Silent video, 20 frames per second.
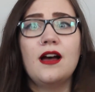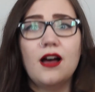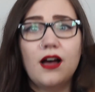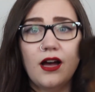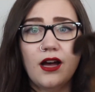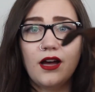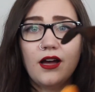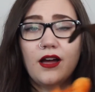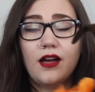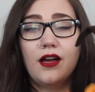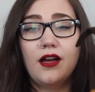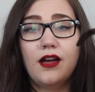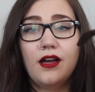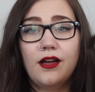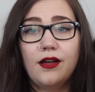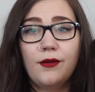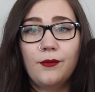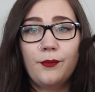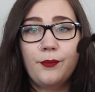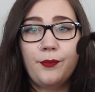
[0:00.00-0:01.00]

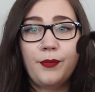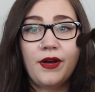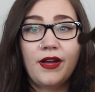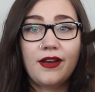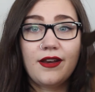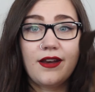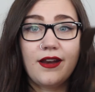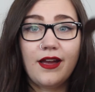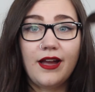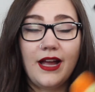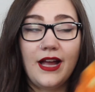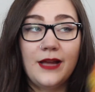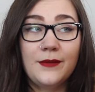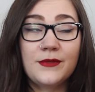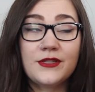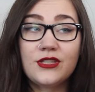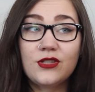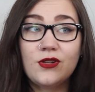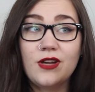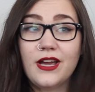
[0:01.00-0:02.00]
But I
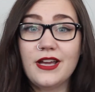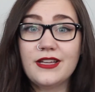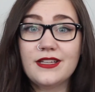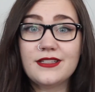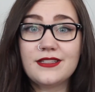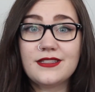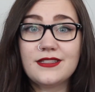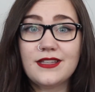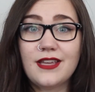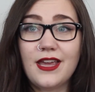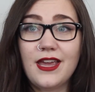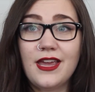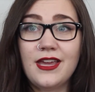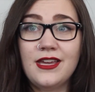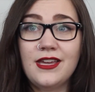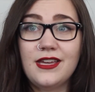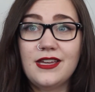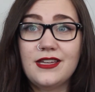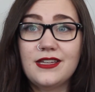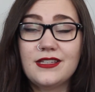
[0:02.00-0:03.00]
miss you guys,
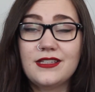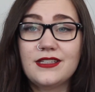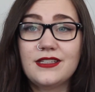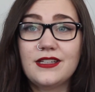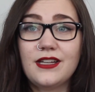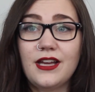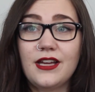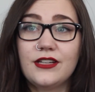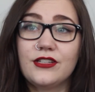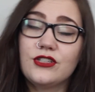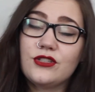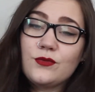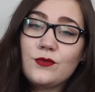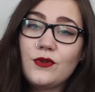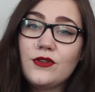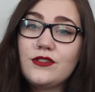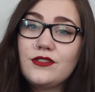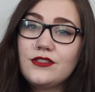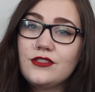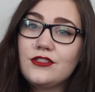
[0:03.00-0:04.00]
and I just
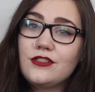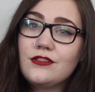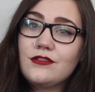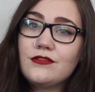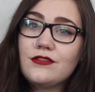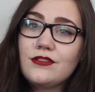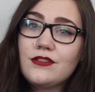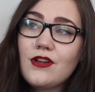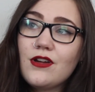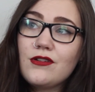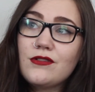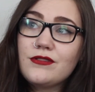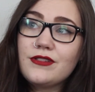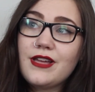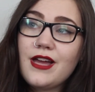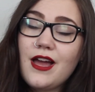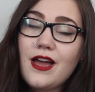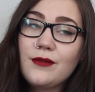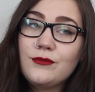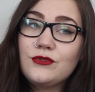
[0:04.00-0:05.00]
wanted you to know
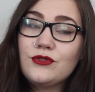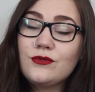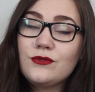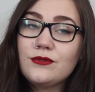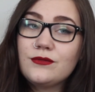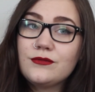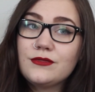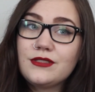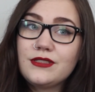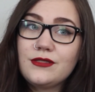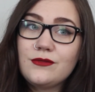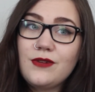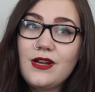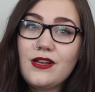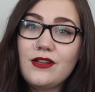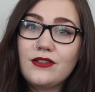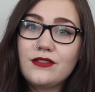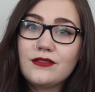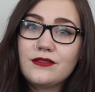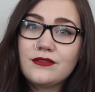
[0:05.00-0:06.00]
that I'm doing really
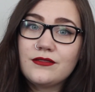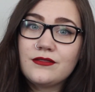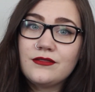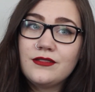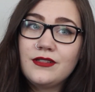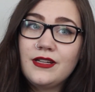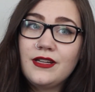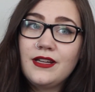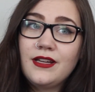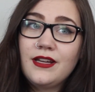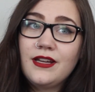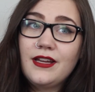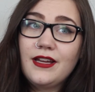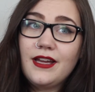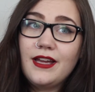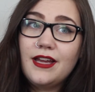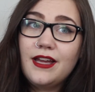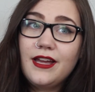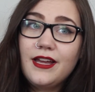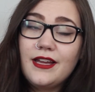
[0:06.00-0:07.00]
well.
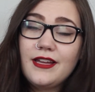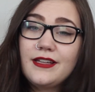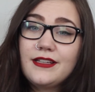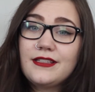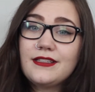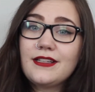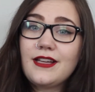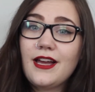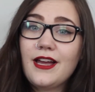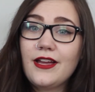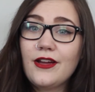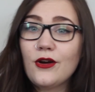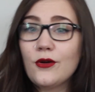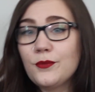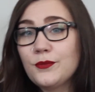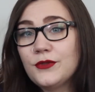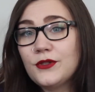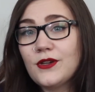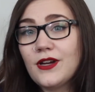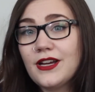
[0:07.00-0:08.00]
And I
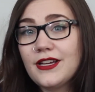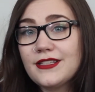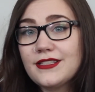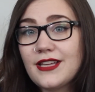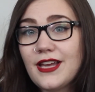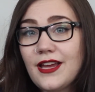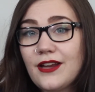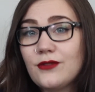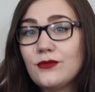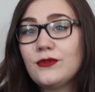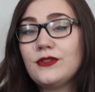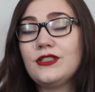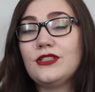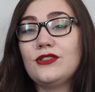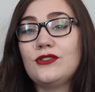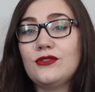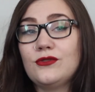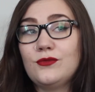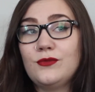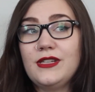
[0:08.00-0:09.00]
hope you guys had a really
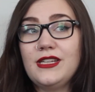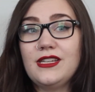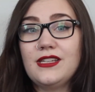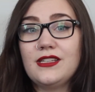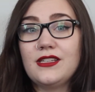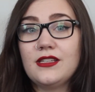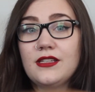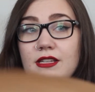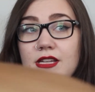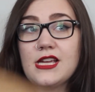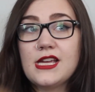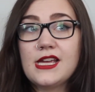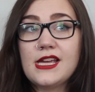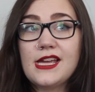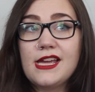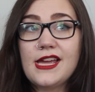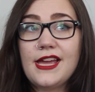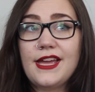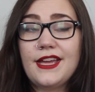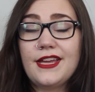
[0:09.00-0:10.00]
good week
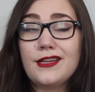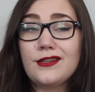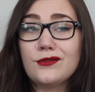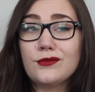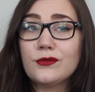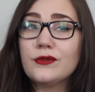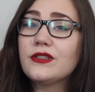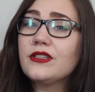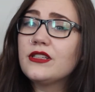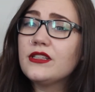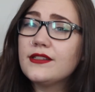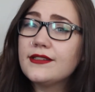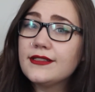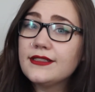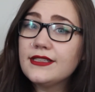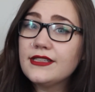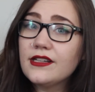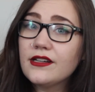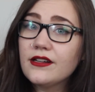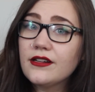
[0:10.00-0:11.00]
and a really
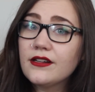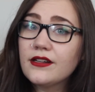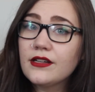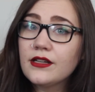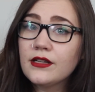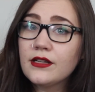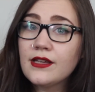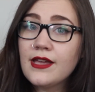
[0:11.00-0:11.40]
good year.